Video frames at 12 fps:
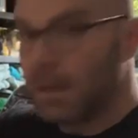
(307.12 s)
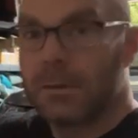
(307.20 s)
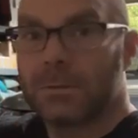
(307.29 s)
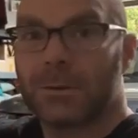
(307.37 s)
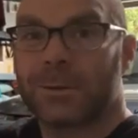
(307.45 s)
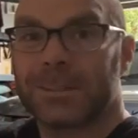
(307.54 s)

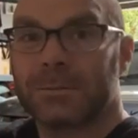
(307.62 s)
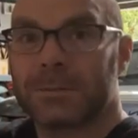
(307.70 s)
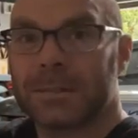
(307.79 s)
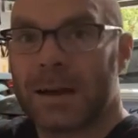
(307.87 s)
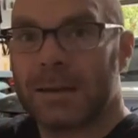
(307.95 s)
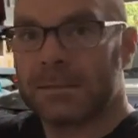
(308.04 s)
So
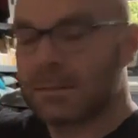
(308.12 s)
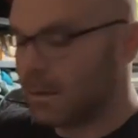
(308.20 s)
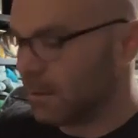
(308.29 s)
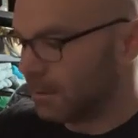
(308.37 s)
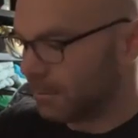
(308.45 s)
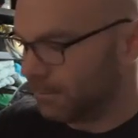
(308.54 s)
Christmas kind of
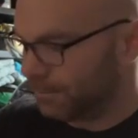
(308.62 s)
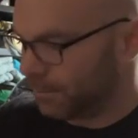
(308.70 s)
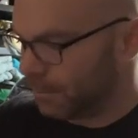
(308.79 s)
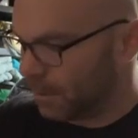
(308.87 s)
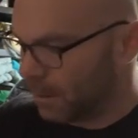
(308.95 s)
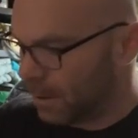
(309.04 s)
stunk.
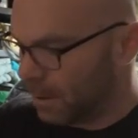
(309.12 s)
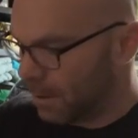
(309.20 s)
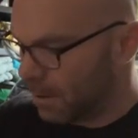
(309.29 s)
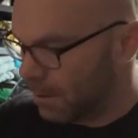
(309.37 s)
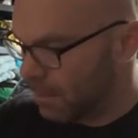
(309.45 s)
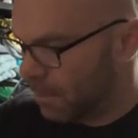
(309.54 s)

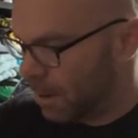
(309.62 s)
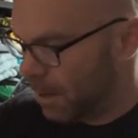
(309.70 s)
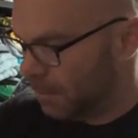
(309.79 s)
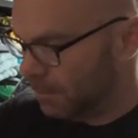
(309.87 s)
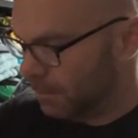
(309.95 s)
But